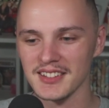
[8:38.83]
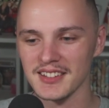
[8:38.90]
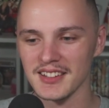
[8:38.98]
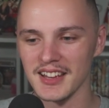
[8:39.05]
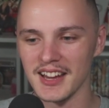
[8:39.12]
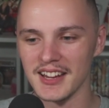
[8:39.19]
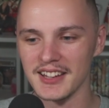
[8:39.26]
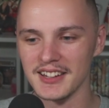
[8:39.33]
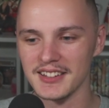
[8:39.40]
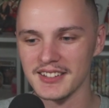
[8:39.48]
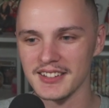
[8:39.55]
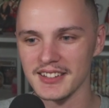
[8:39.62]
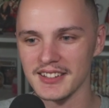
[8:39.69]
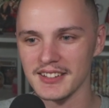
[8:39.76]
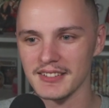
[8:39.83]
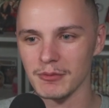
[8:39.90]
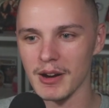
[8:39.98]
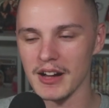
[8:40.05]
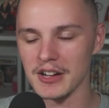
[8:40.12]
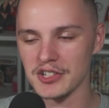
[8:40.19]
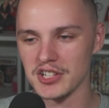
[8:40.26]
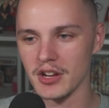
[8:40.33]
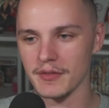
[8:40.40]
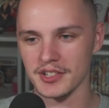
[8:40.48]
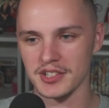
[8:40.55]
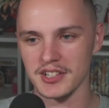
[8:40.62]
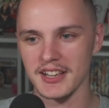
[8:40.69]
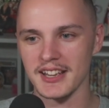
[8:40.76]
And while she
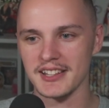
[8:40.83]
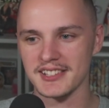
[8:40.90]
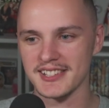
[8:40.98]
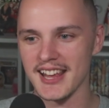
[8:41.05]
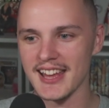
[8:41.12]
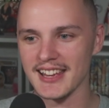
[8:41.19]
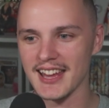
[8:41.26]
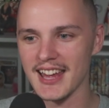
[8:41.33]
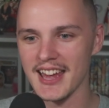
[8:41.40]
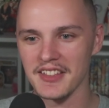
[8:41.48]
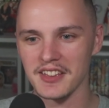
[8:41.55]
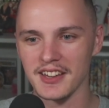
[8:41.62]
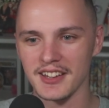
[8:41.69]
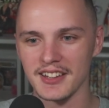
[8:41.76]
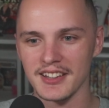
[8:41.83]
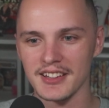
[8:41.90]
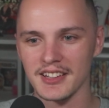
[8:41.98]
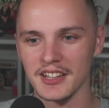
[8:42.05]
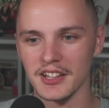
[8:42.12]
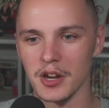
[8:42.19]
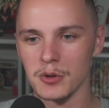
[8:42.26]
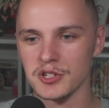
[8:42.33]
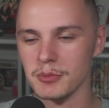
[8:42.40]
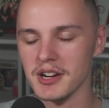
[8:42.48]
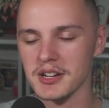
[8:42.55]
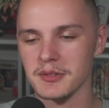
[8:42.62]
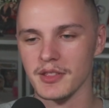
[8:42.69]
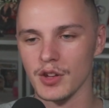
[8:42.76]
obviously is saying here that, you know, she
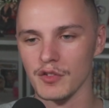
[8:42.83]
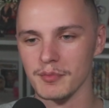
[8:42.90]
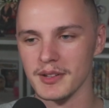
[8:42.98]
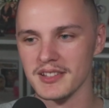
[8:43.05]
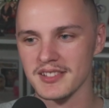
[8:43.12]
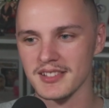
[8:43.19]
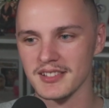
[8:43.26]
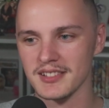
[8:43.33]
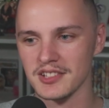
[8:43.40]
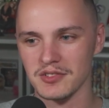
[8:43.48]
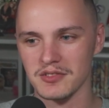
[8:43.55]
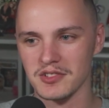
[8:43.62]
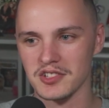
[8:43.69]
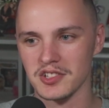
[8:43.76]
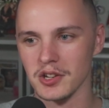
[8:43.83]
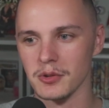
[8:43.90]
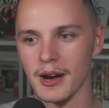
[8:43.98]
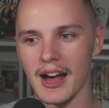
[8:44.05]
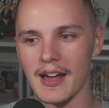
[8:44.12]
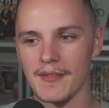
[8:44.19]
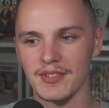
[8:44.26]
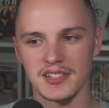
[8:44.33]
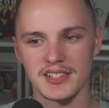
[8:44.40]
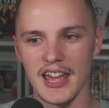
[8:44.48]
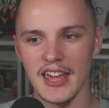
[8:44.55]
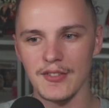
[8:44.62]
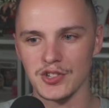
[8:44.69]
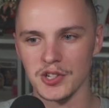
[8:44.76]
works for the government, so I haven't
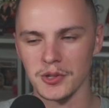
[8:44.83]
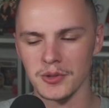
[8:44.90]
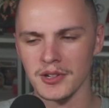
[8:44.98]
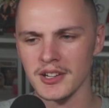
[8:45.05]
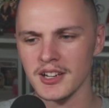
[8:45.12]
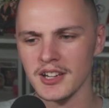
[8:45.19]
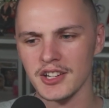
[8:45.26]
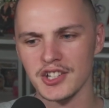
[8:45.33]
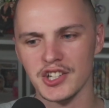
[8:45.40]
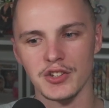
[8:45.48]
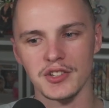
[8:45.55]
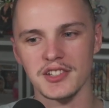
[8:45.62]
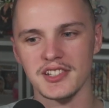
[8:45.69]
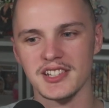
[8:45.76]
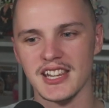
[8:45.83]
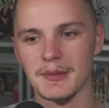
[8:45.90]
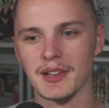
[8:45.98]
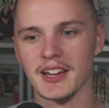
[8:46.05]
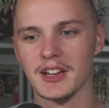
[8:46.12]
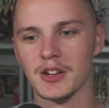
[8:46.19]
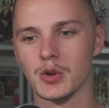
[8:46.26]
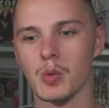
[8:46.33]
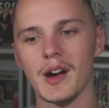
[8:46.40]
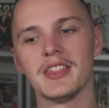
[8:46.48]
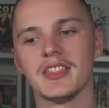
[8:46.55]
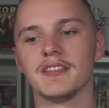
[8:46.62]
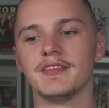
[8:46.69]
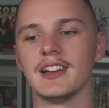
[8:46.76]
saved you, she doesn't seem like
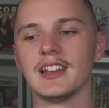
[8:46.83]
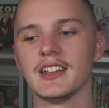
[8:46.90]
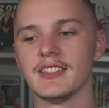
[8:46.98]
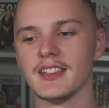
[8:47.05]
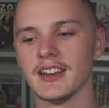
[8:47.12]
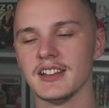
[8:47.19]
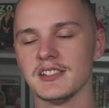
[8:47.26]
quite the villain that